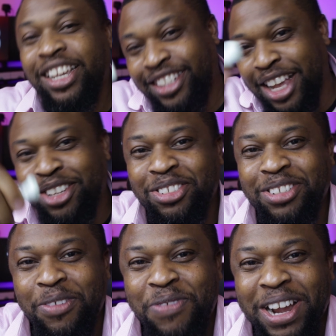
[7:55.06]
Stay
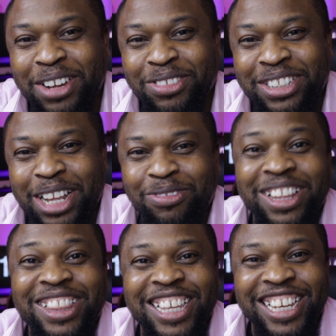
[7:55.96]
tuned and find out what that
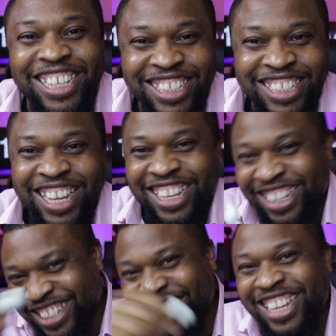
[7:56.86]
one thing is.
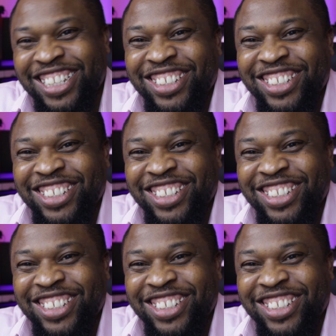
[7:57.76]
Stay